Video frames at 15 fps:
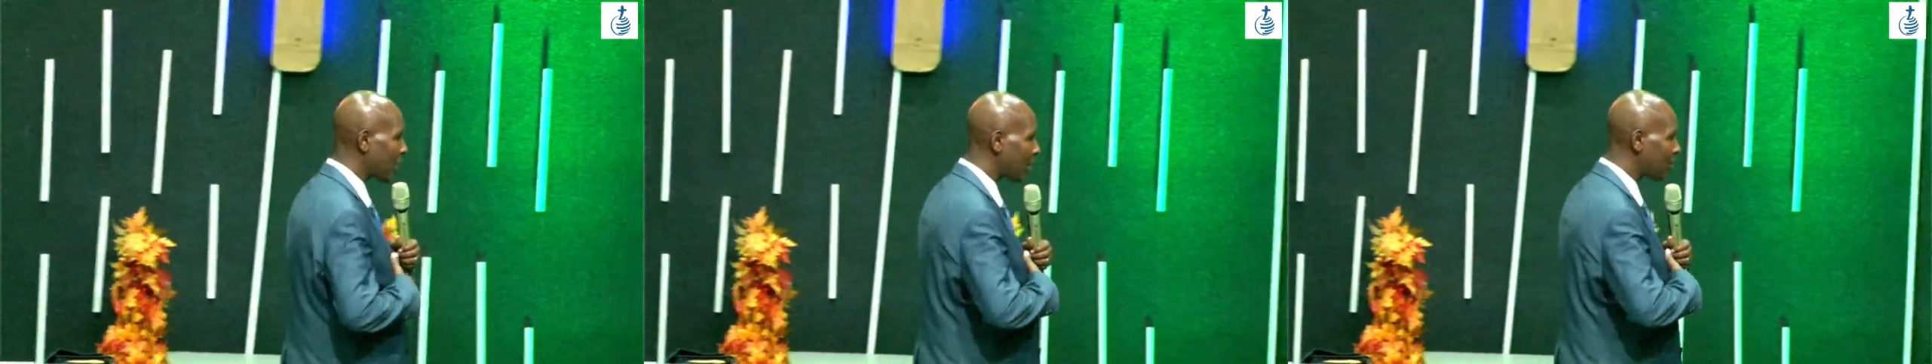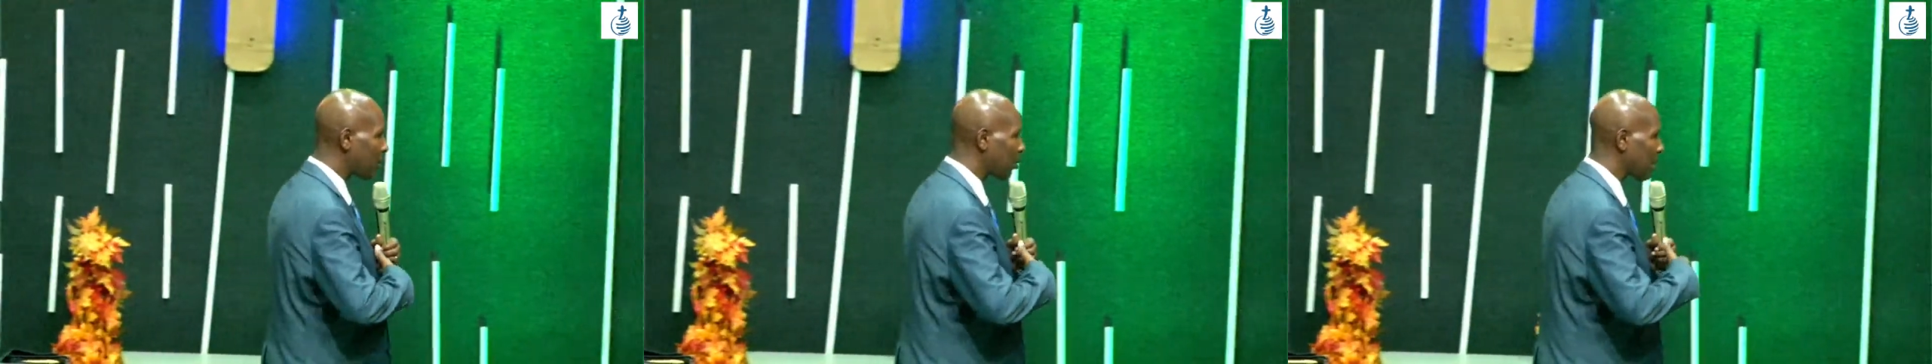
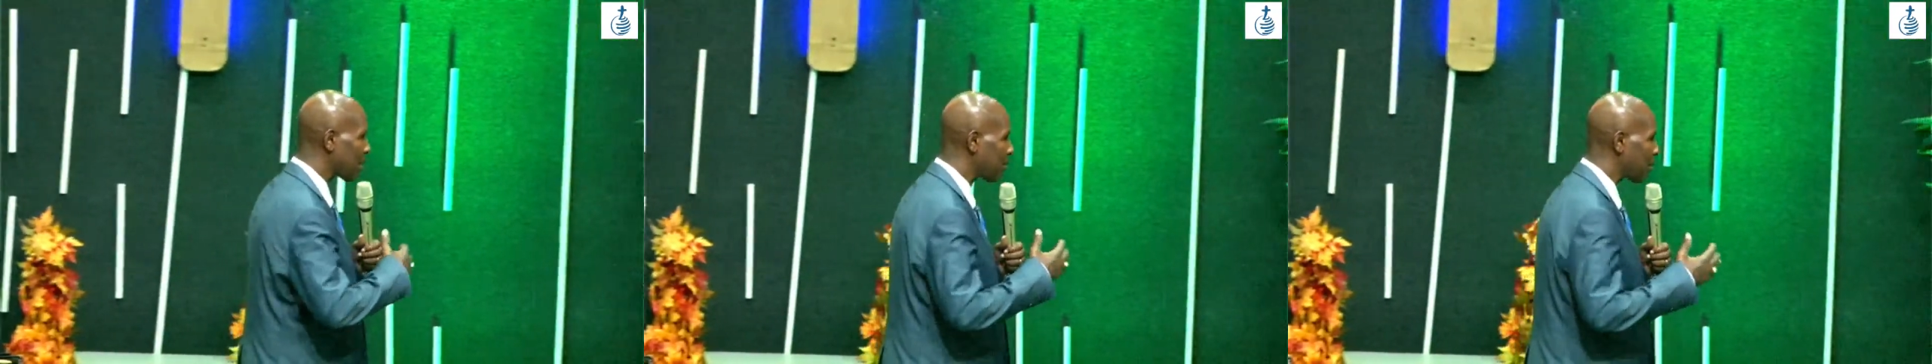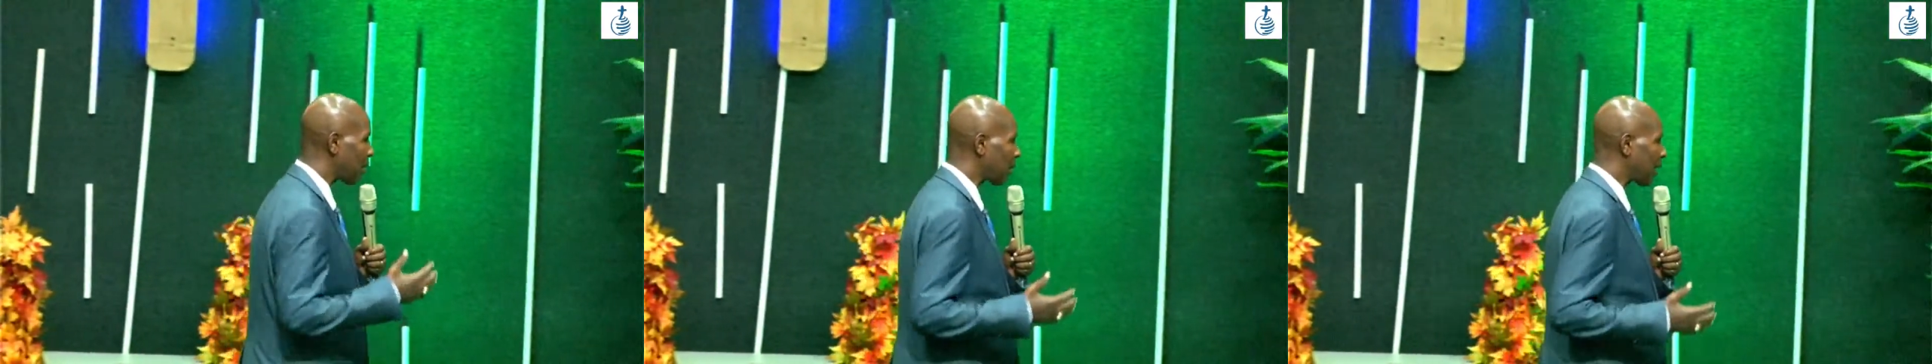ushire
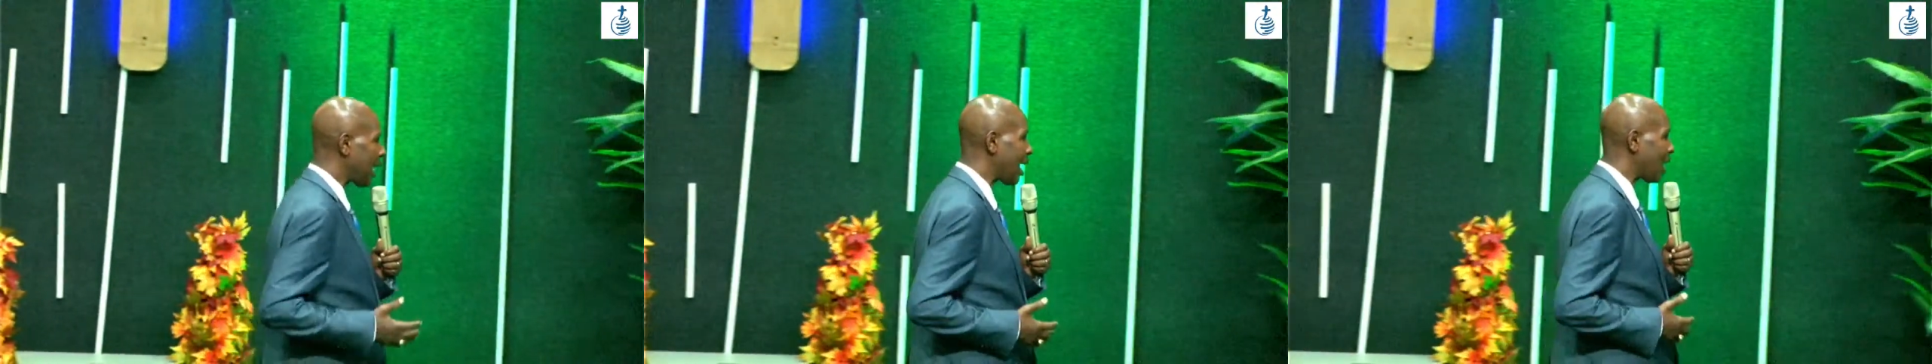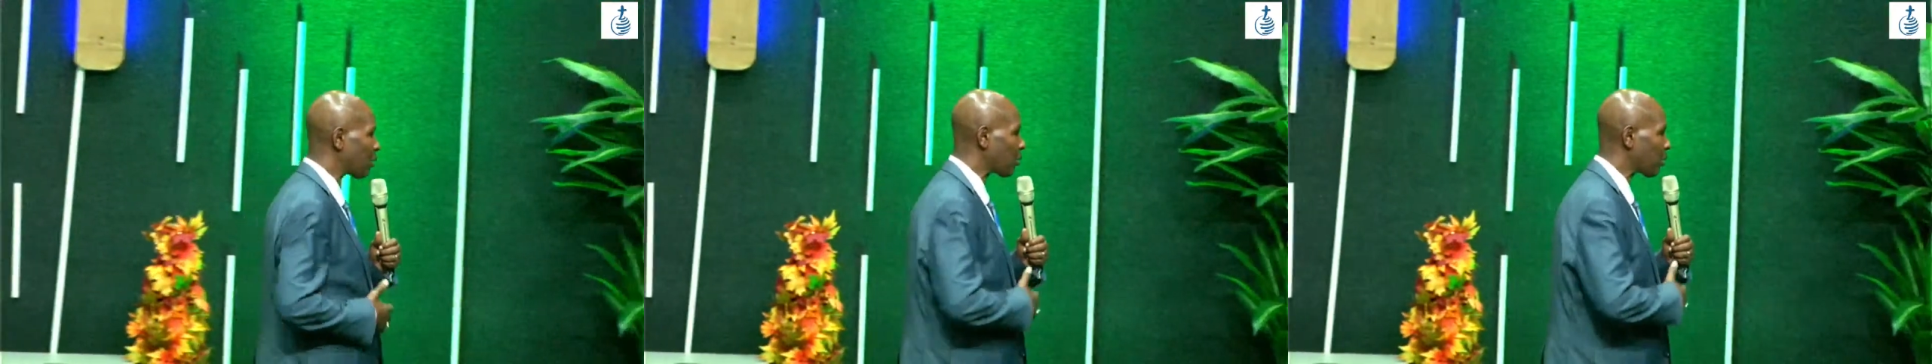mu
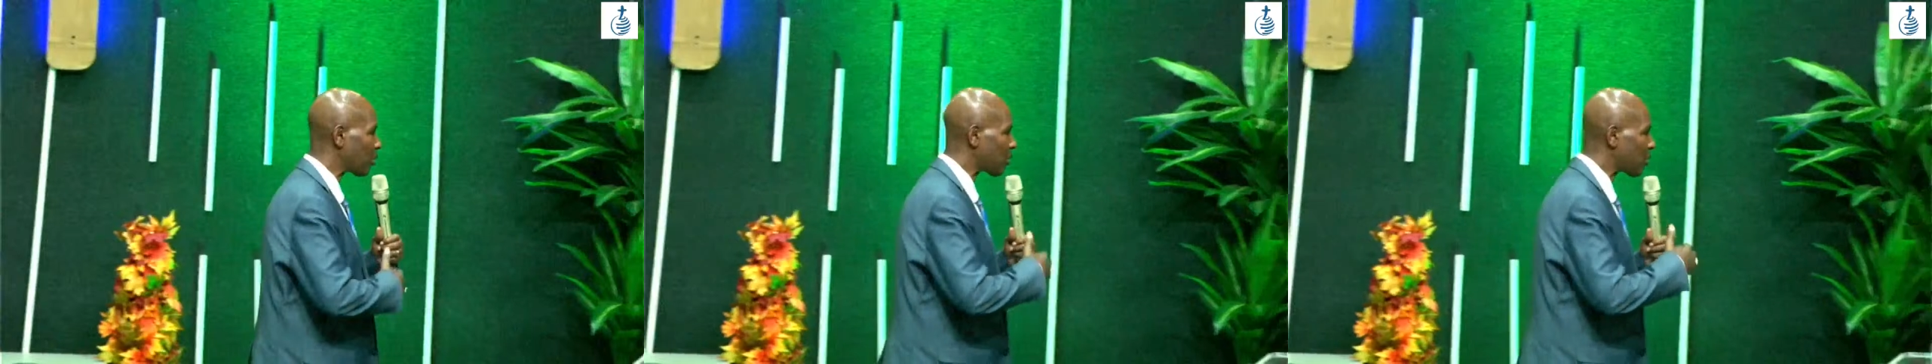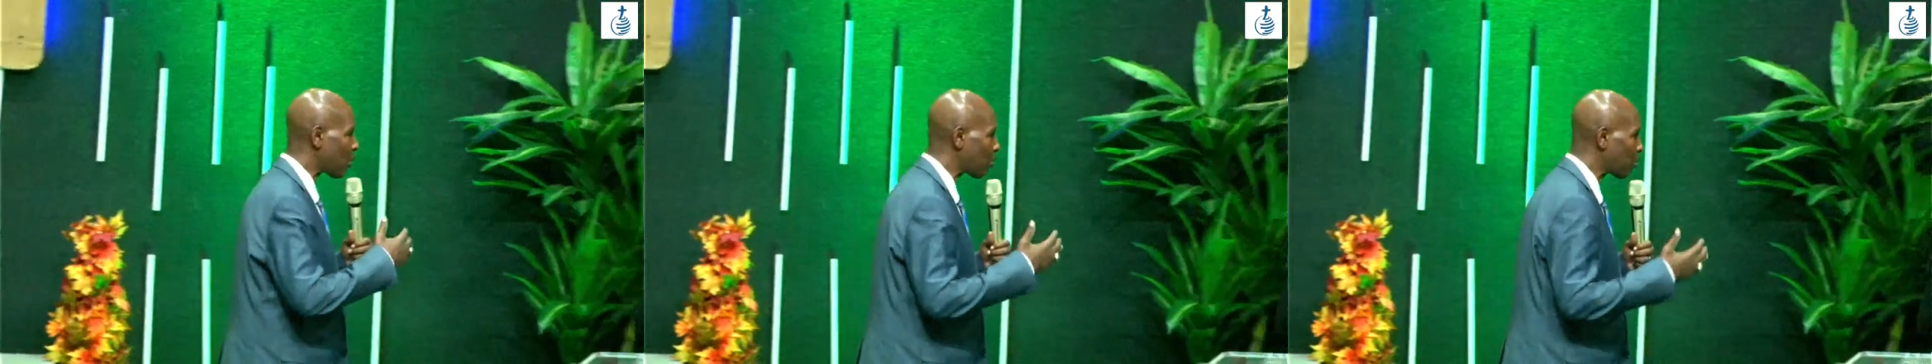buzima
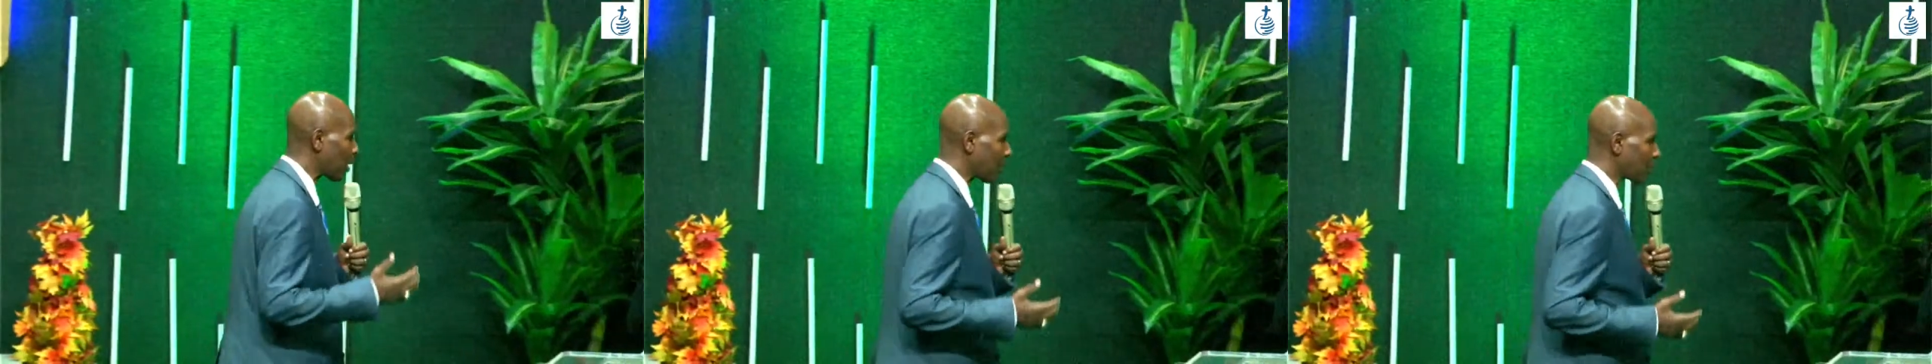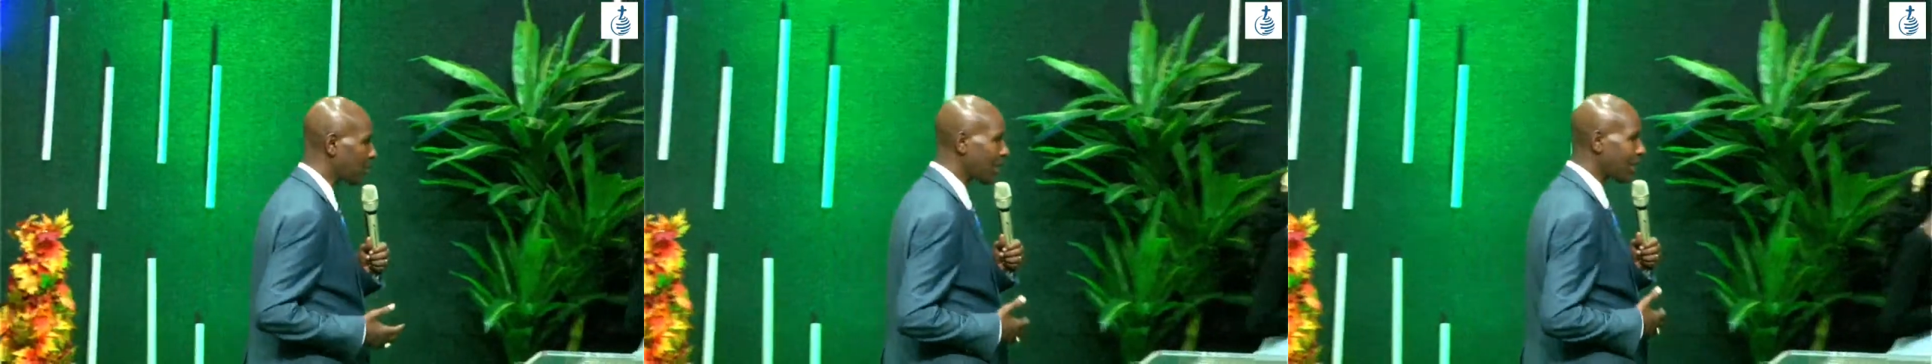bwawe
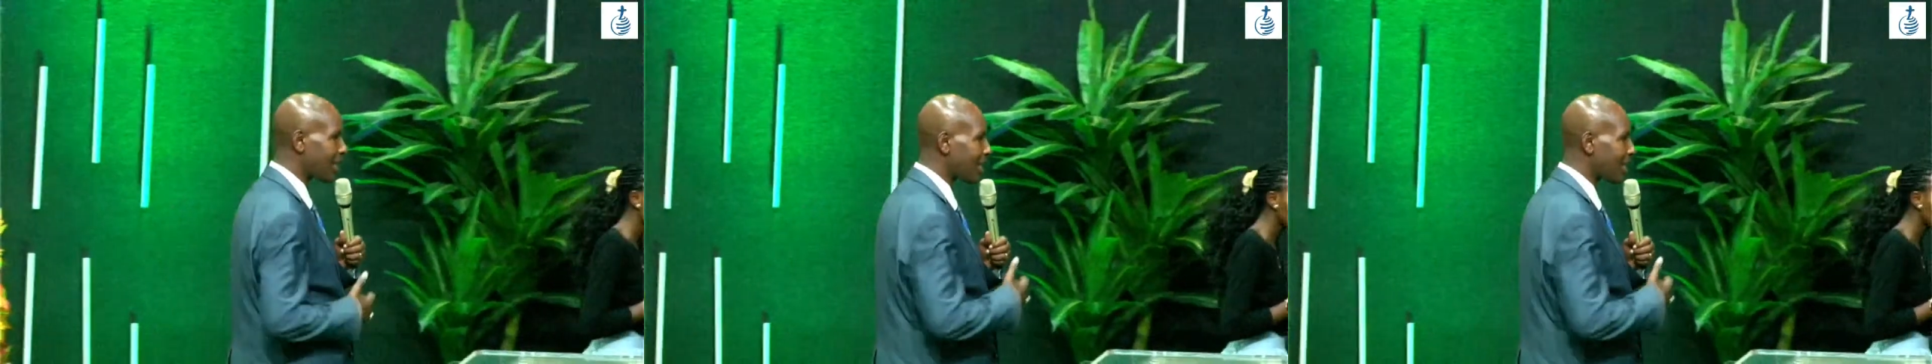usome